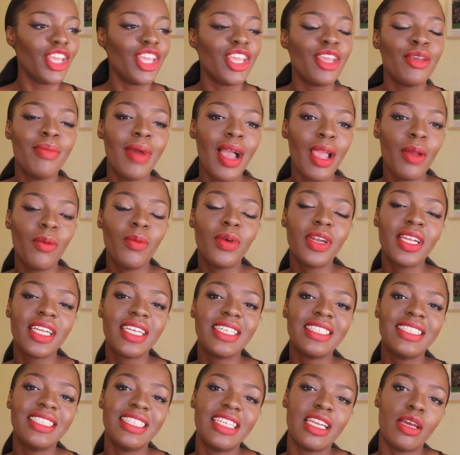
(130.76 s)
You might want to
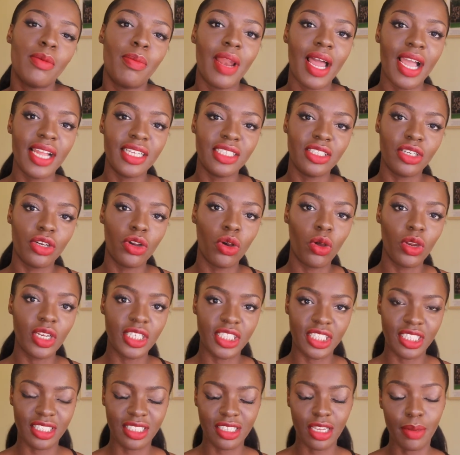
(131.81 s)
consider applying to a
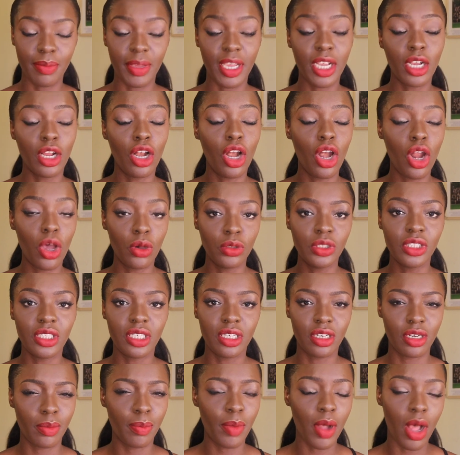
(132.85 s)
college that's going to be close to
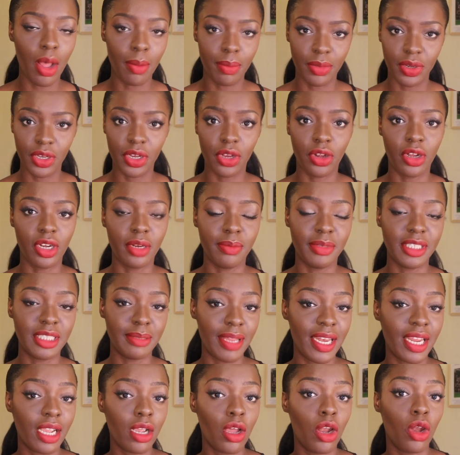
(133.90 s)
the department you're going to be
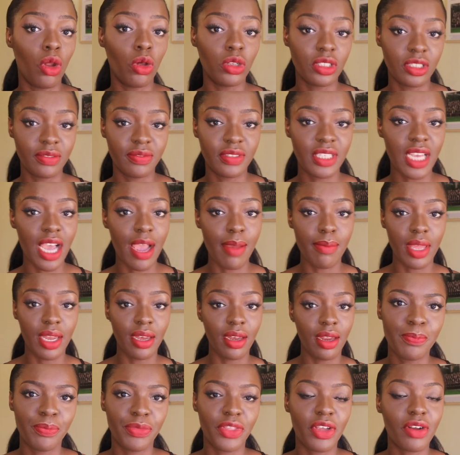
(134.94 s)
spending a lot of time
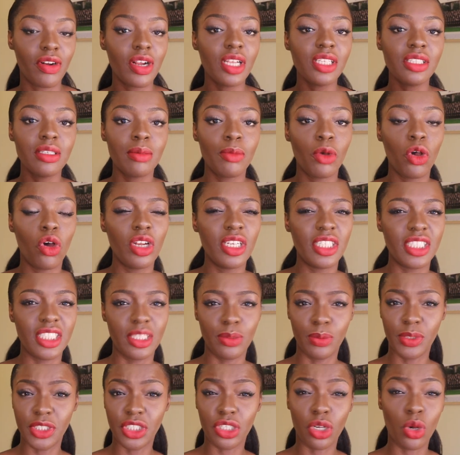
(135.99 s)
in. There are some
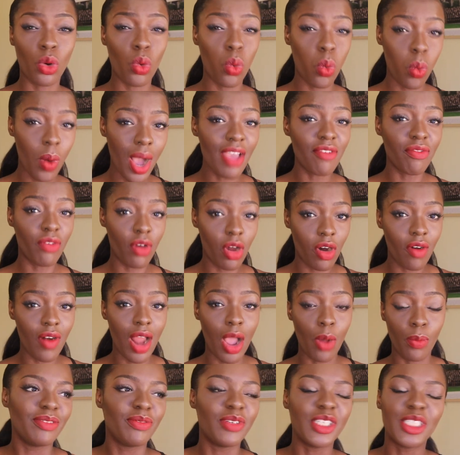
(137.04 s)
colleges which are quite far
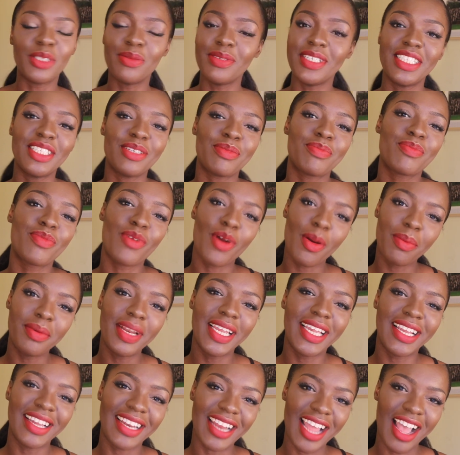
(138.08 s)
out, which means you're
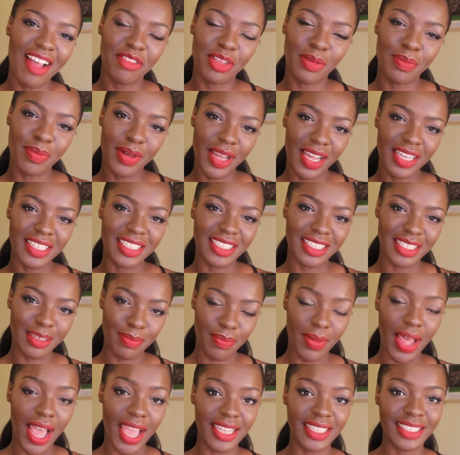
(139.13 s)
probably going to have to purchase a
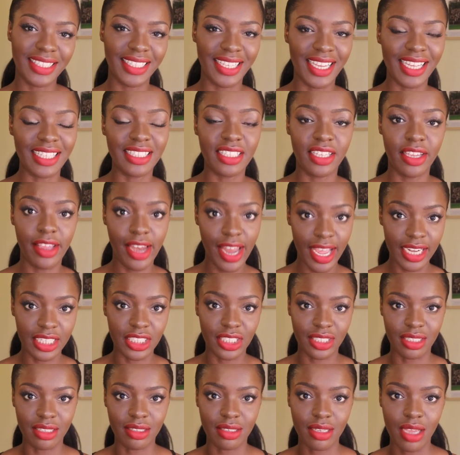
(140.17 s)
bike to get to your
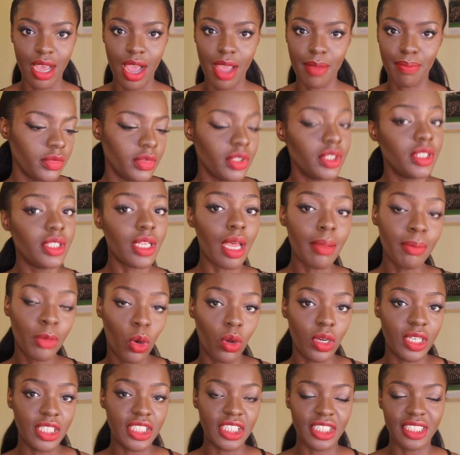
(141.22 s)
lectures in time. Some
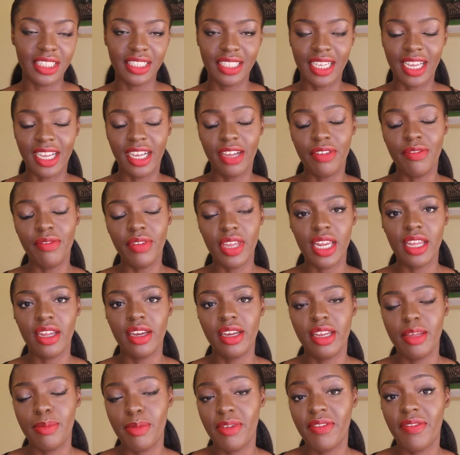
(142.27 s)
colleges can
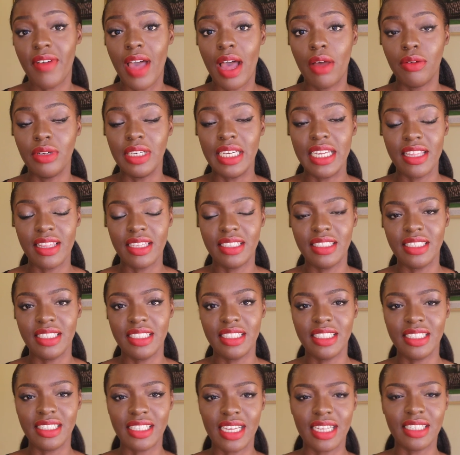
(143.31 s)
conveniently be found near the
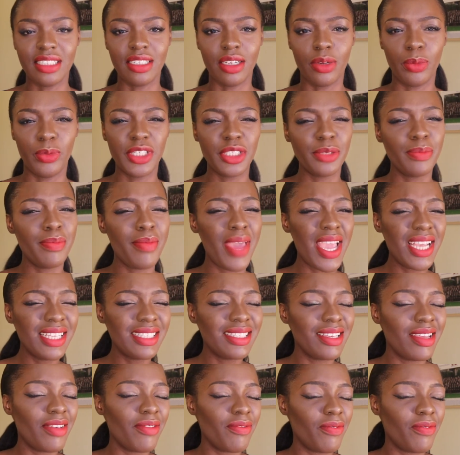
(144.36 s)
city centre, which makes it